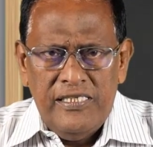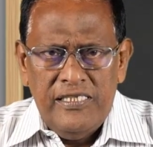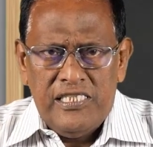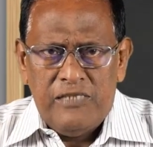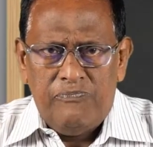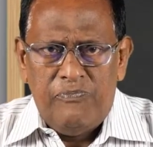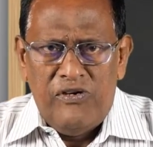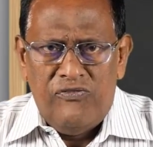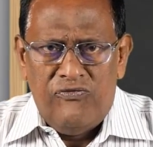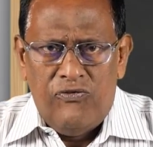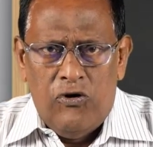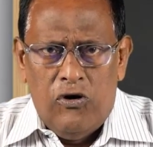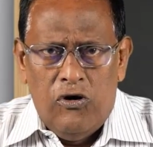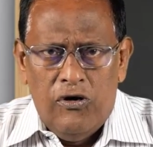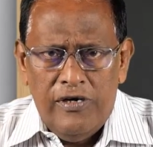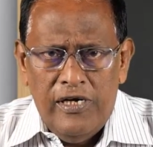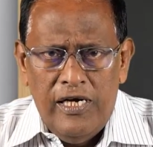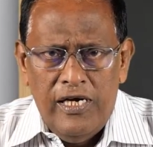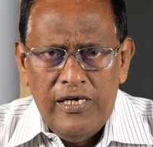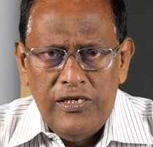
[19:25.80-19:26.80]

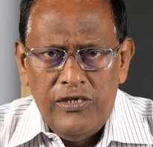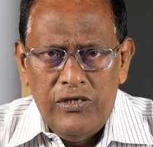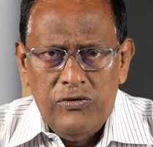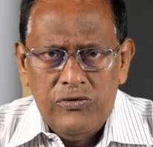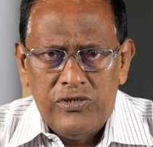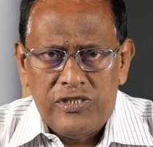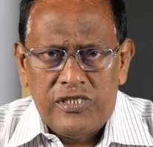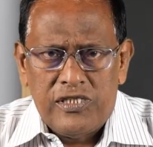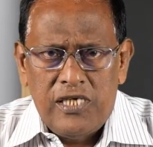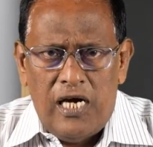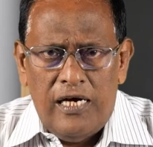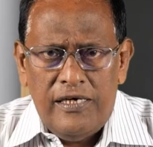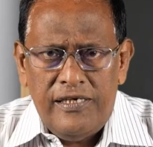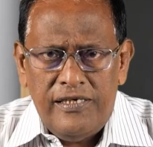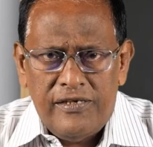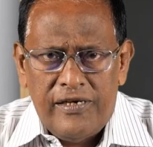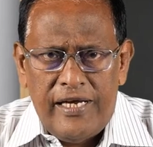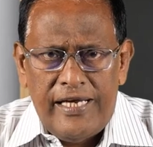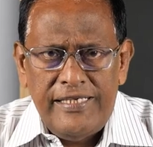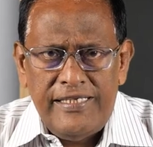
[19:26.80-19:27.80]
before you
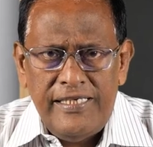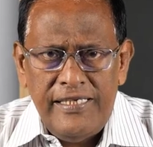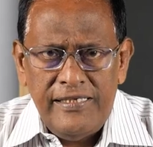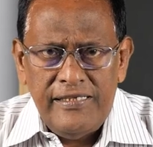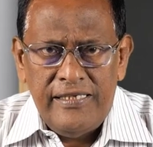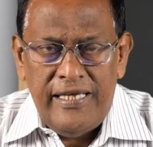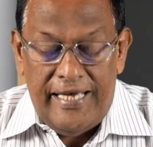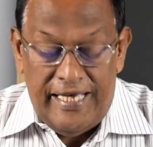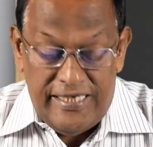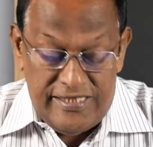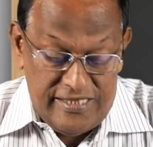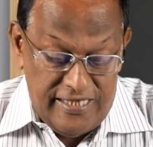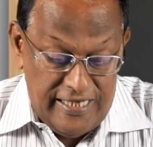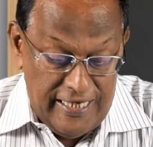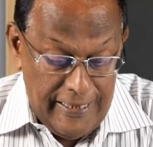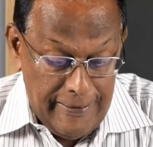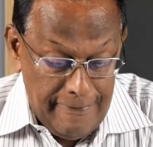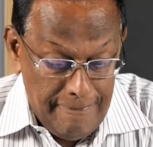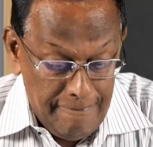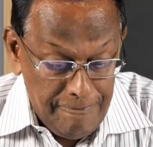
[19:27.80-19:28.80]
start writing the
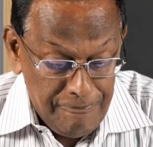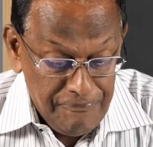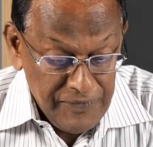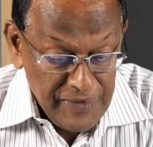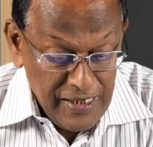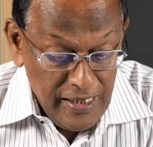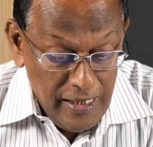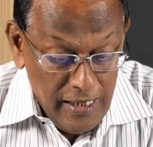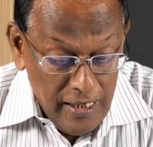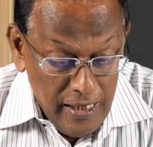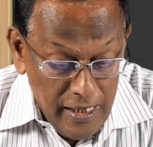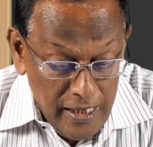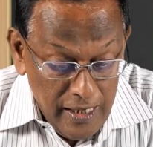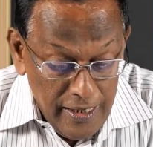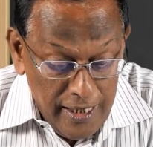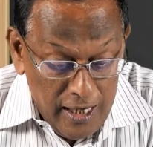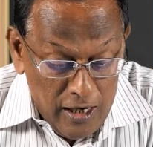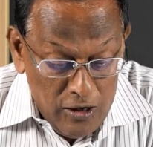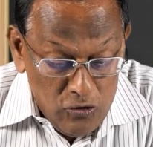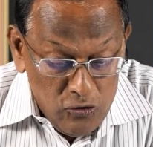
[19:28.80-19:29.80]
essay.
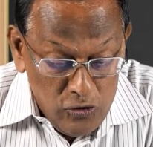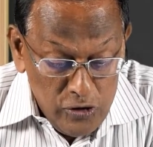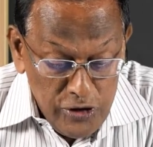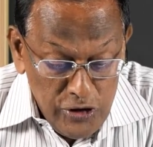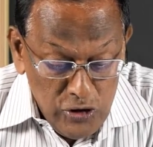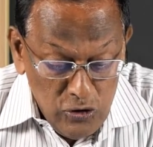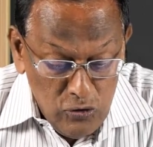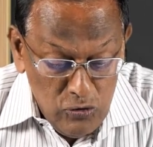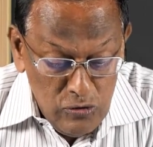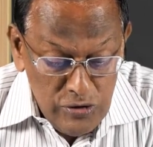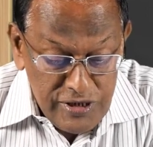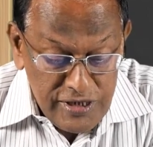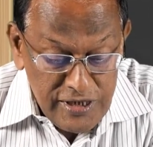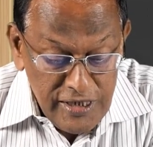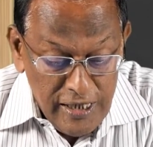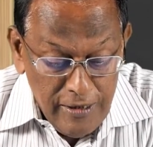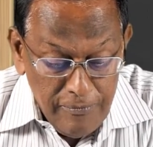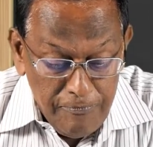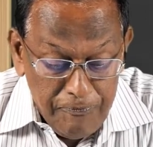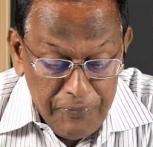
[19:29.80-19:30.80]
Now, use
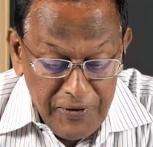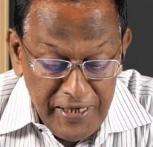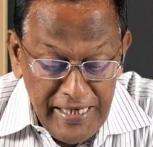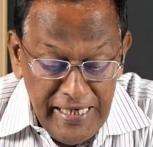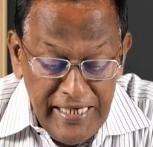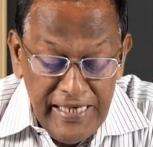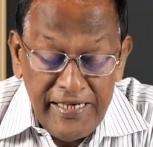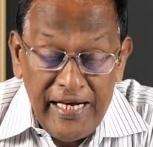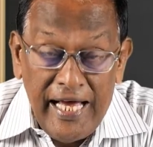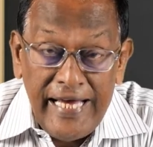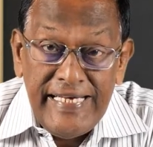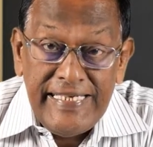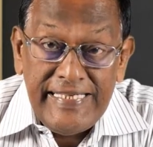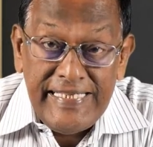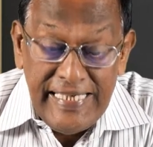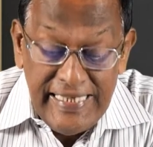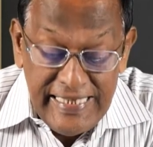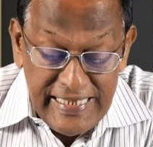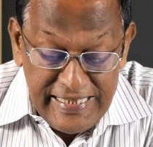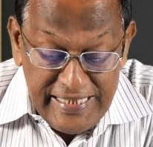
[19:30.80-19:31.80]

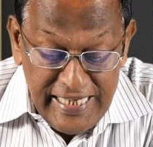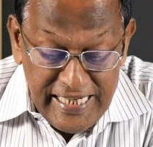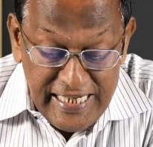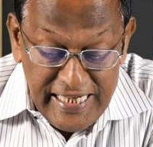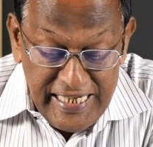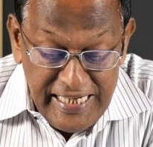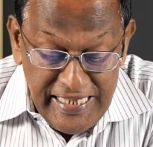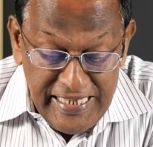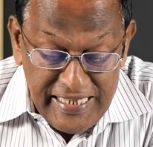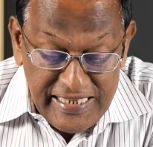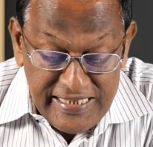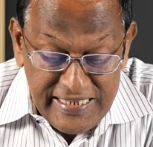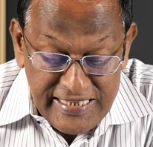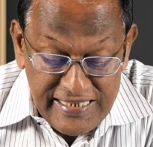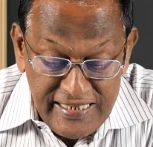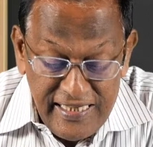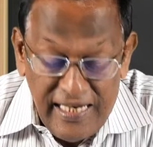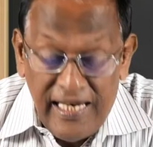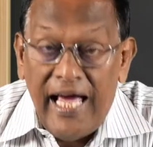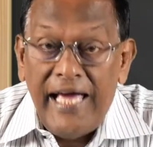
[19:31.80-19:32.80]
pre-writing
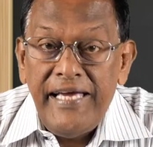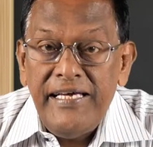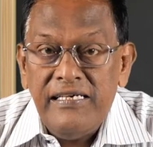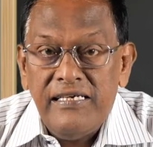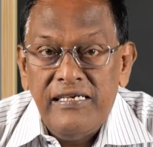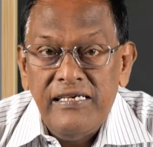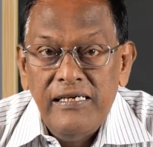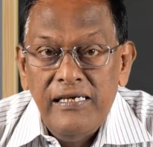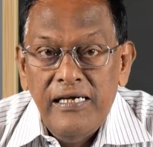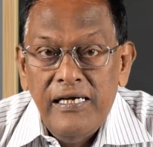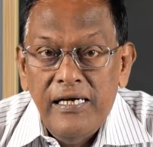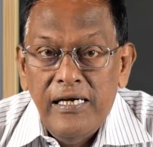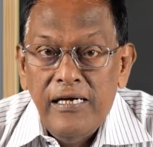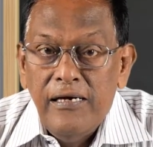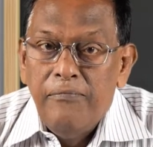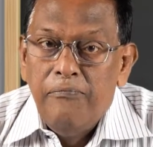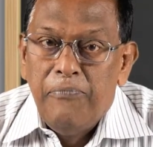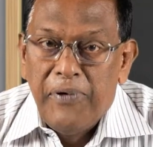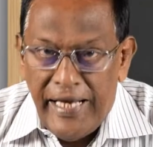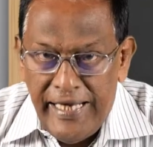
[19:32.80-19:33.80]
techniques like
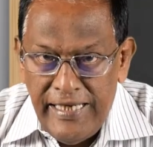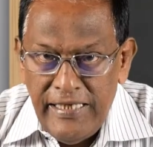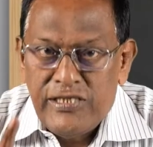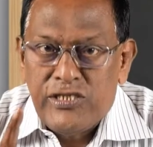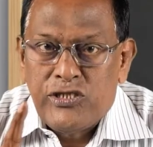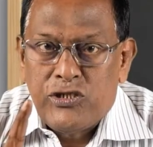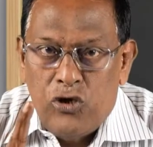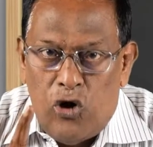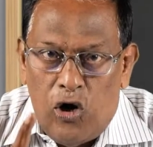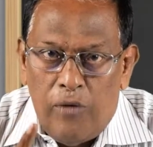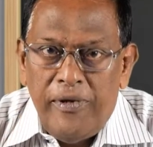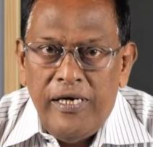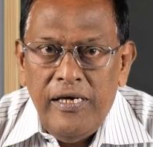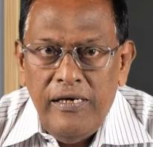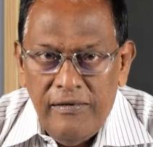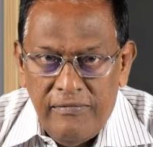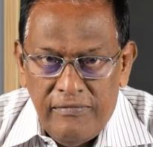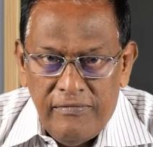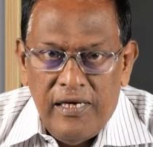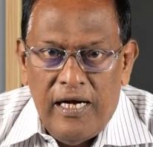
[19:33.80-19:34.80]
brainstorming.
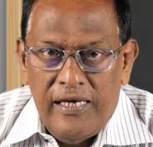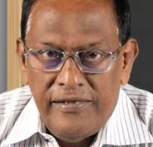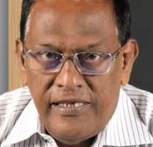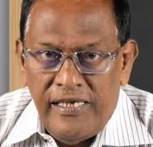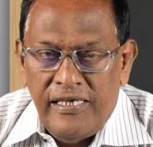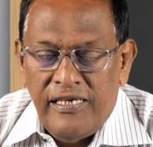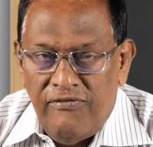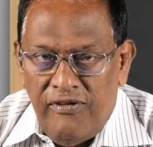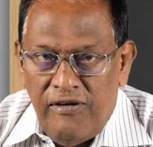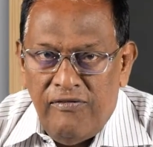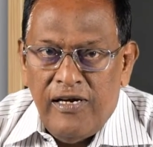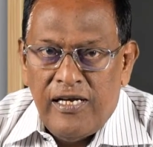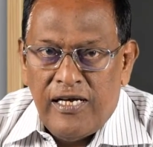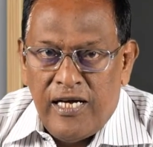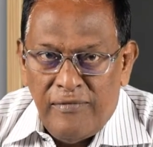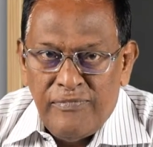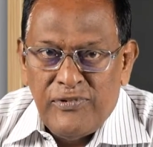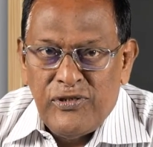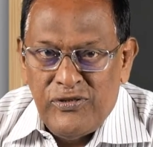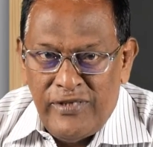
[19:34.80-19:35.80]
I think we will
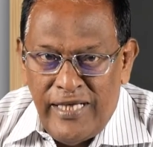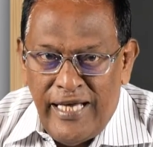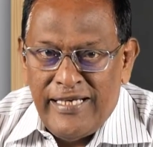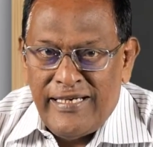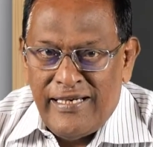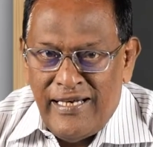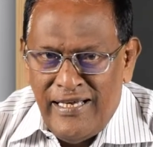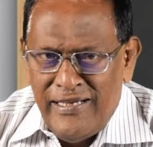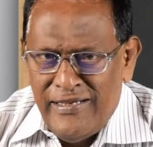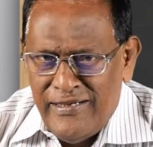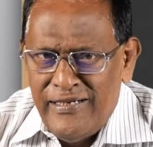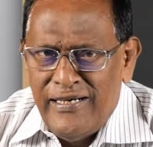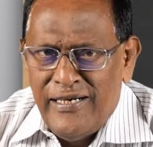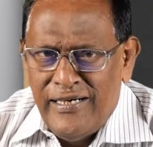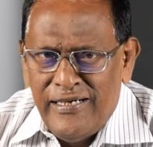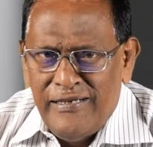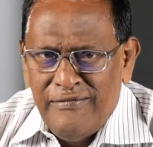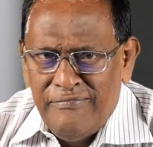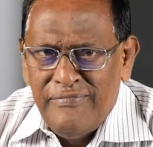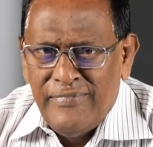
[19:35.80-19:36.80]
come to that
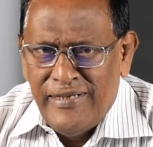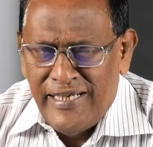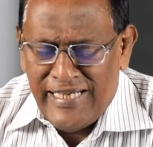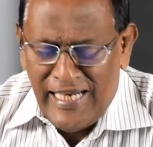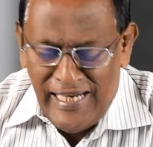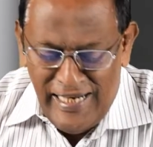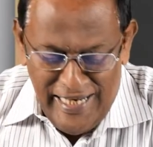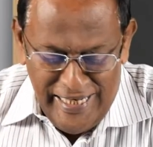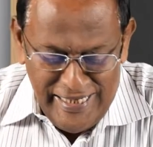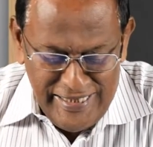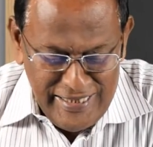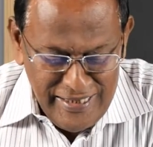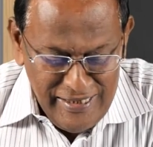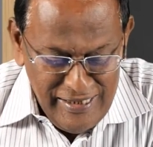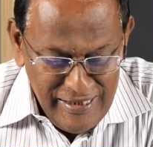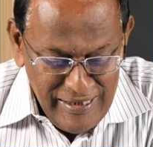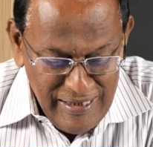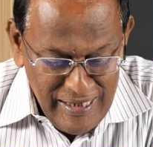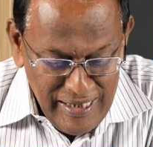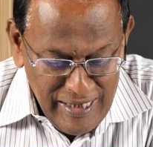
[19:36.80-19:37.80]
little later.
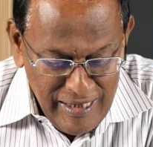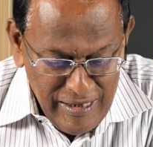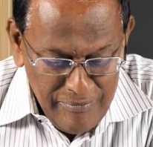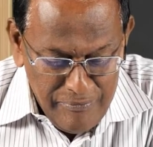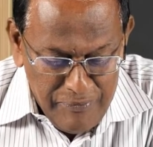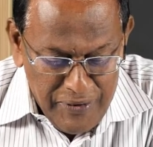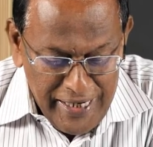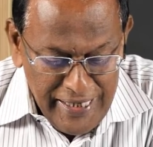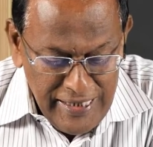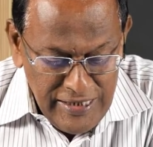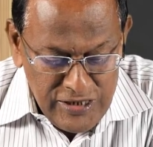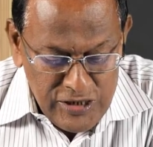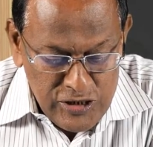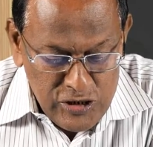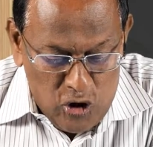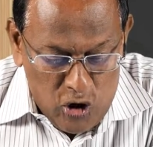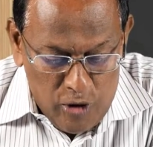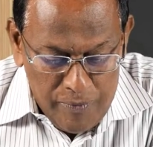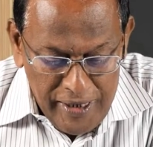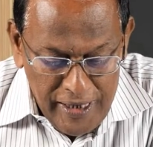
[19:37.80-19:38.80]

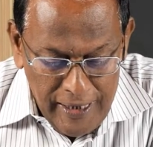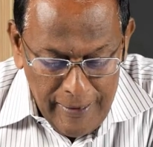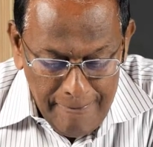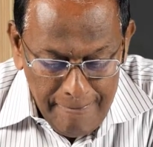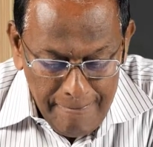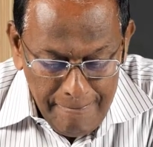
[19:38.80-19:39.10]
Brainstorming,